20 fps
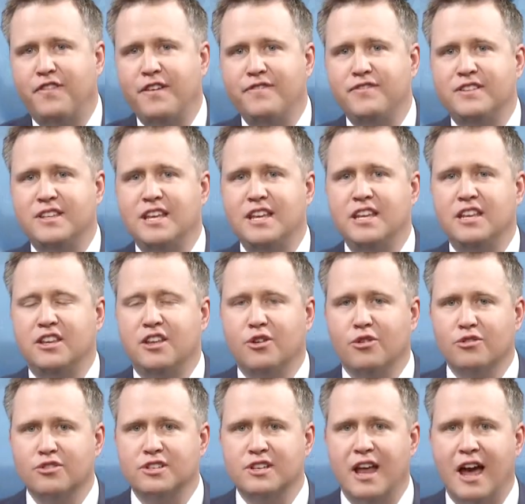15
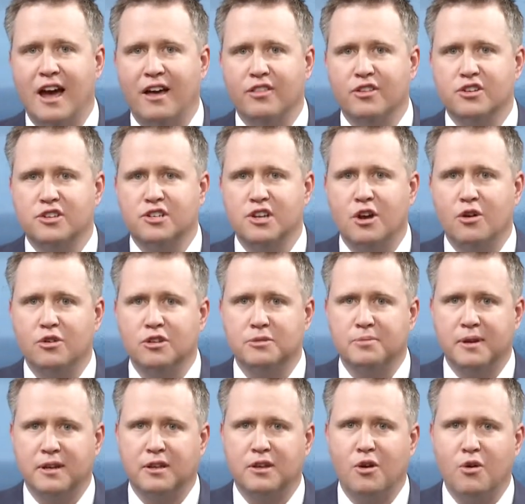years now the show has
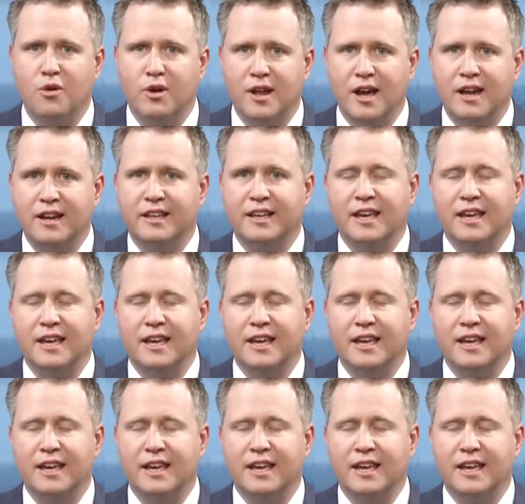been going on.